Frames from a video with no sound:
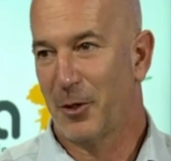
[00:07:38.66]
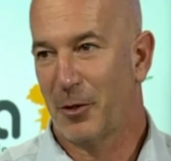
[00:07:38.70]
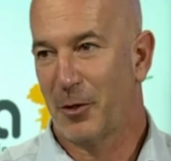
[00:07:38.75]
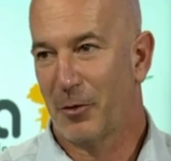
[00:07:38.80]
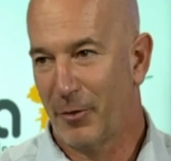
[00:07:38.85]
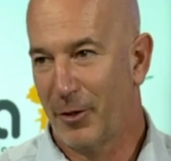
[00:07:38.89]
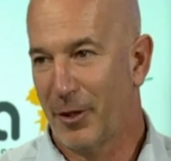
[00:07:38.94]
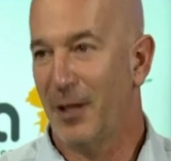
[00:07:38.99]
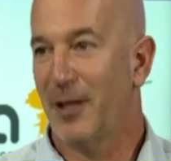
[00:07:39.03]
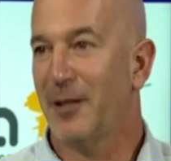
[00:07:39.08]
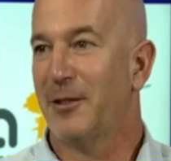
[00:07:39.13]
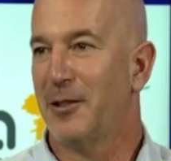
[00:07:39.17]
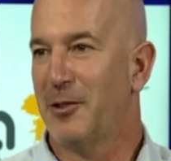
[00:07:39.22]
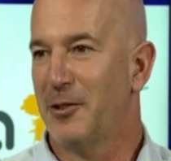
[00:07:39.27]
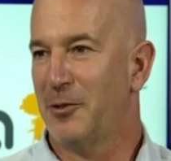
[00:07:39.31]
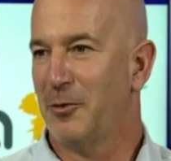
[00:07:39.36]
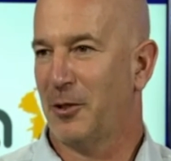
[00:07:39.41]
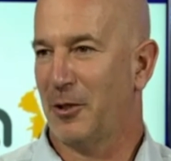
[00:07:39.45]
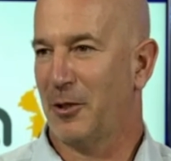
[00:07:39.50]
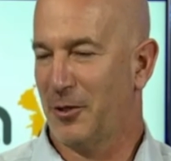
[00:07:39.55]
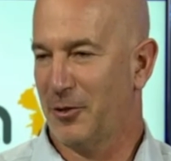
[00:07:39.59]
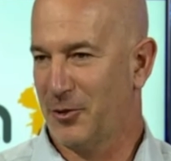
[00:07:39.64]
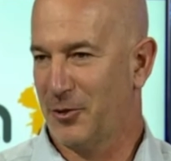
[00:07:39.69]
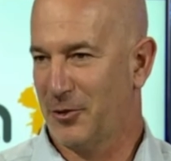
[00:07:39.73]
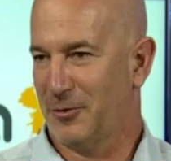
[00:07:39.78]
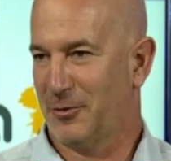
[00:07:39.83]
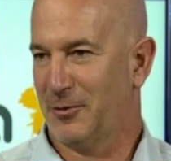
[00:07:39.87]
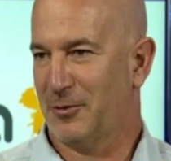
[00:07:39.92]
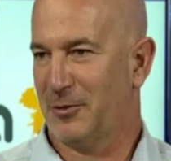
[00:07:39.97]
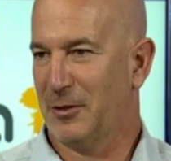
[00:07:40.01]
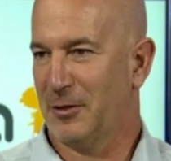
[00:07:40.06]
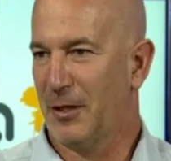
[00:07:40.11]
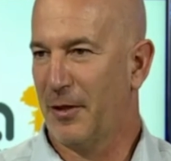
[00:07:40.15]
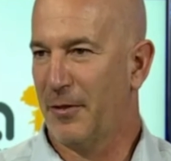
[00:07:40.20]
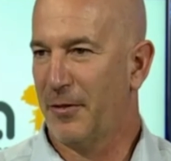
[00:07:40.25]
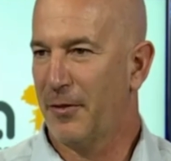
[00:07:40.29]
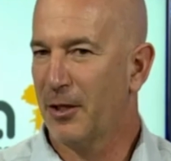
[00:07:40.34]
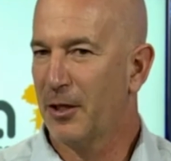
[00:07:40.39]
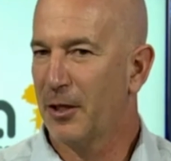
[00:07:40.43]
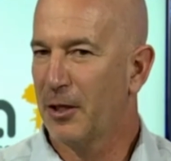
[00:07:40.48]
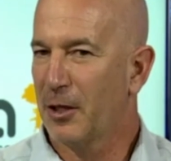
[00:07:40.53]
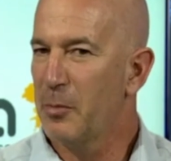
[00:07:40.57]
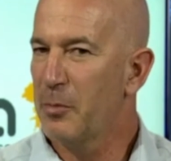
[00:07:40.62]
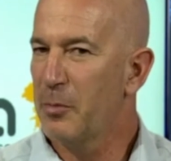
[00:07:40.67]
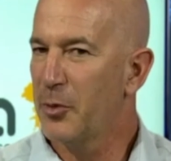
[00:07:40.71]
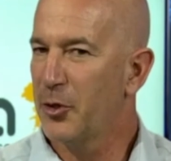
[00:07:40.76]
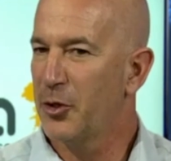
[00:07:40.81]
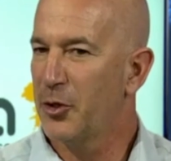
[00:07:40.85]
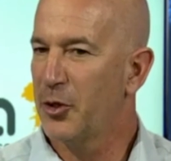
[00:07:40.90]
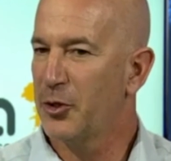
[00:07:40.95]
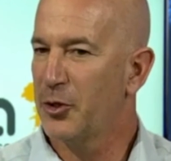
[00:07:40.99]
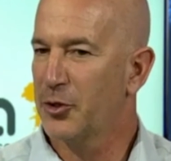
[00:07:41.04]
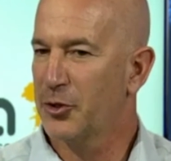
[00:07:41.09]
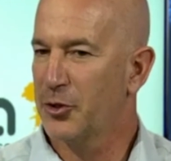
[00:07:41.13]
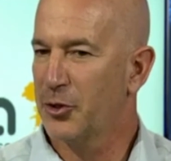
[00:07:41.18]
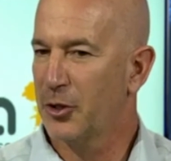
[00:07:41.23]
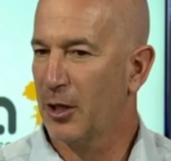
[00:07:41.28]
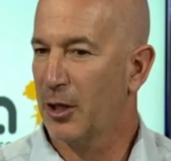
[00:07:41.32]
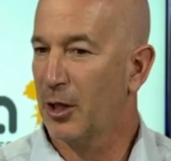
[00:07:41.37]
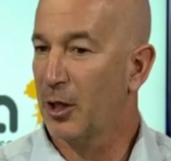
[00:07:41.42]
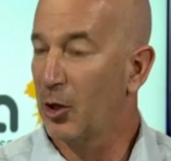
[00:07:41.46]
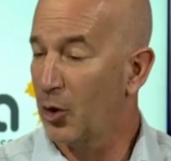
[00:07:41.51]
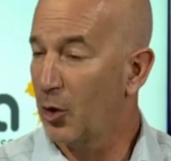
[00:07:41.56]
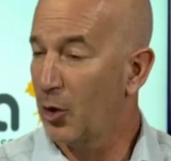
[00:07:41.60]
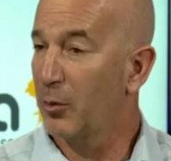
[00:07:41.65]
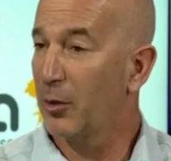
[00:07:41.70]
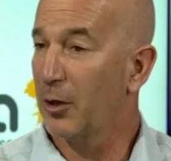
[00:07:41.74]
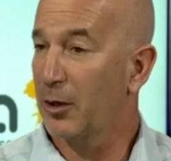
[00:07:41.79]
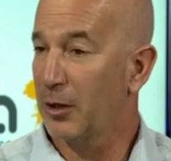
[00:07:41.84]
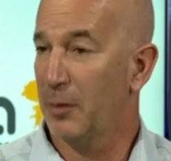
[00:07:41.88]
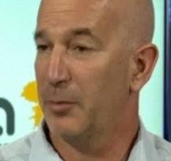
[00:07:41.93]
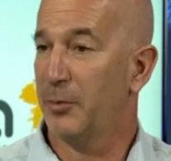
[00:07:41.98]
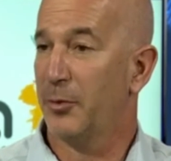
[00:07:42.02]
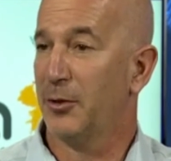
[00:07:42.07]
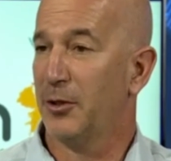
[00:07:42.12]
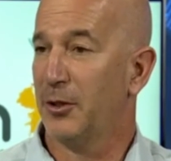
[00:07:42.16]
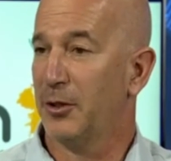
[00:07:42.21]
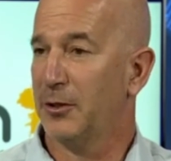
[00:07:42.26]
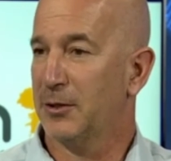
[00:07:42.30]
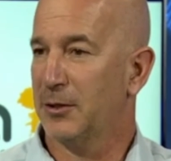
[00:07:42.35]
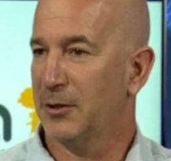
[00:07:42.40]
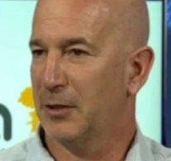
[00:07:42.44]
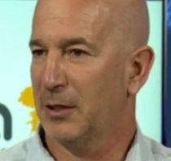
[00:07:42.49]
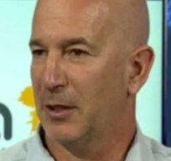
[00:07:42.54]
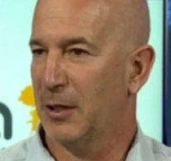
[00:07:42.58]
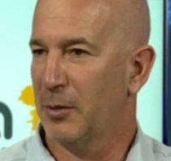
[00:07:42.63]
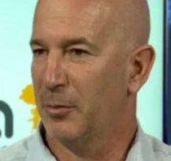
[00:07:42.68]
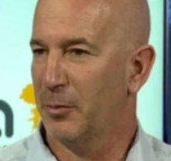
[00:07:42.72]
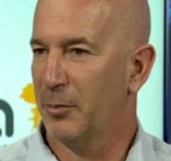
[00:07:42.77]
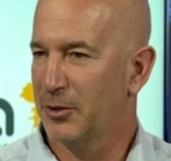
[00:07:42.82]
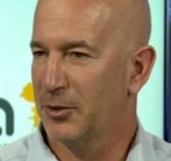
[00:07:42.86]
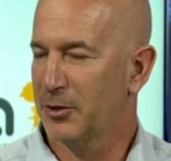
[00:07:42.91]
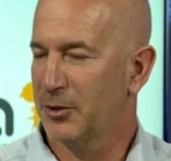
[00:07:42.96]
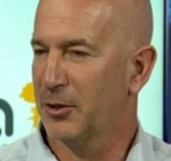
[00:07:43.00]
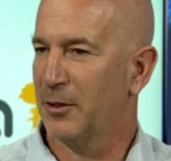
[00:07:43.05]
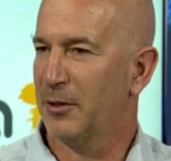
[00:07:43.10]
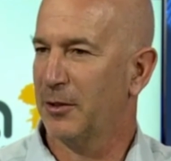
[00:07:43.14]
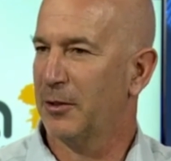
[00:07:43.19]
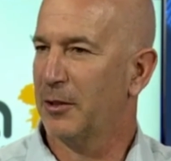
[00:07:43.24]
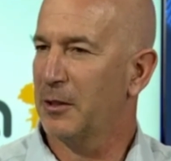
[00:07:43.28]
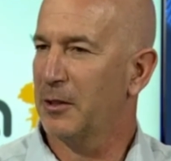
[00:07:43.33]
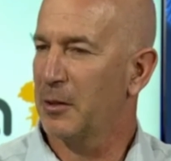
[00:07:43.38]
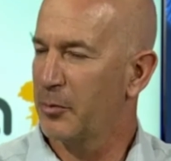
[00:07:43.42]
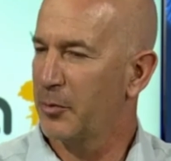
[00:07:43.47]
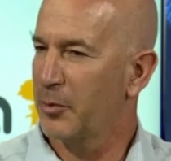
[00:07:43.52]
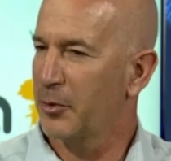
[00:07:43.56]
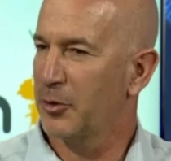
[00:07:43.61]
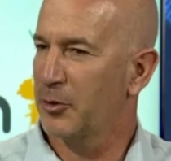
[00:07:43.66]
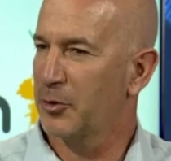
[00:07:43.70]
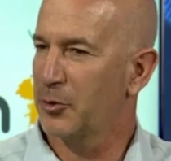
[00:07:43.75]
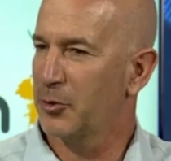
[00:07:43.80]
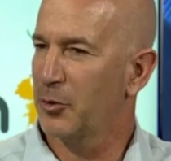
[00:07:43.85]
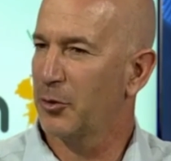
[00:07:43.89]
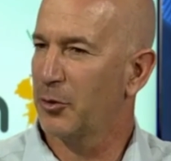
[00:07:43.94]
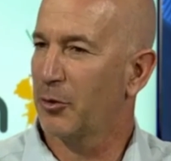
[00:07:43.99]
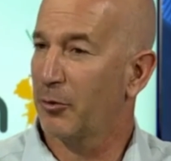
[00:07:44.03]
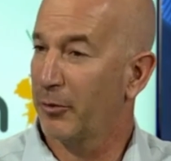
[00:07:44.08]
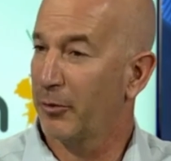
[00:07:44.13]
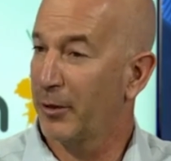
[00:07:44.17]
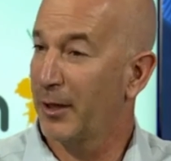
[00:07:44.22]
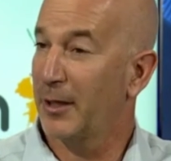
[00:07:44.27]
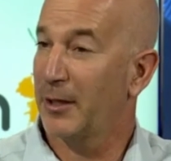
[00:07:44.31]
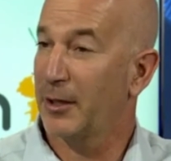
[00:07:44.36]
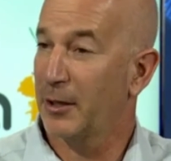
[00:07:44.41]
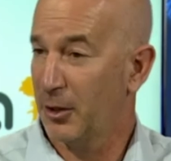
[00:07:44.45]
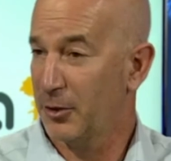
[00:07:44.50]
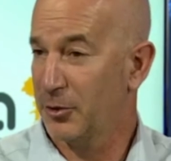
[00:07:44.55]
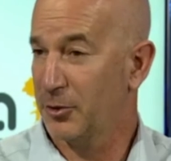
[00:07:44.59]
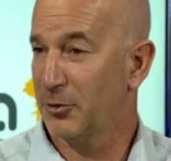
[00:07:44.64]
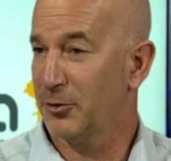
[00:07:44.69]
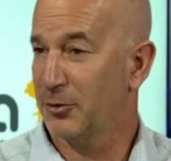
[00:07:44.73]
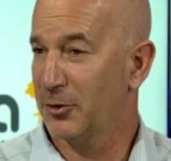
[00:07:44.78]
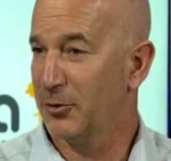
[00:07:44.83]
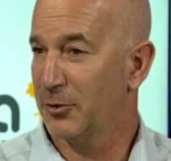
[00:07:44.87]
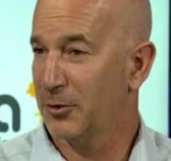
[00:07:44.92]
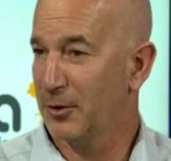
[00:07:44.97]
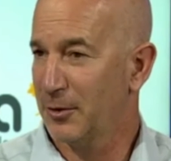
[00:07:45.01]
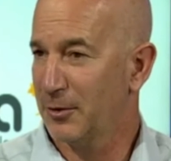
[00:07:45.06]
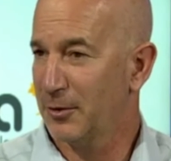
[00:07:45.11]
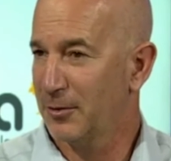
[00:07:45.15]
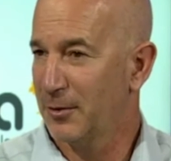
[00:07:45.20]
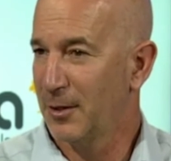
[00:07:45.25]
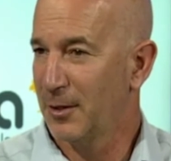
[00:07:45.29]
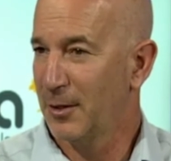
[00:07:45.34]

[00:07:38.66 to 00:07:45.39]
We create a new culture. I think companies, global companies, are basically the companies who create cultures today.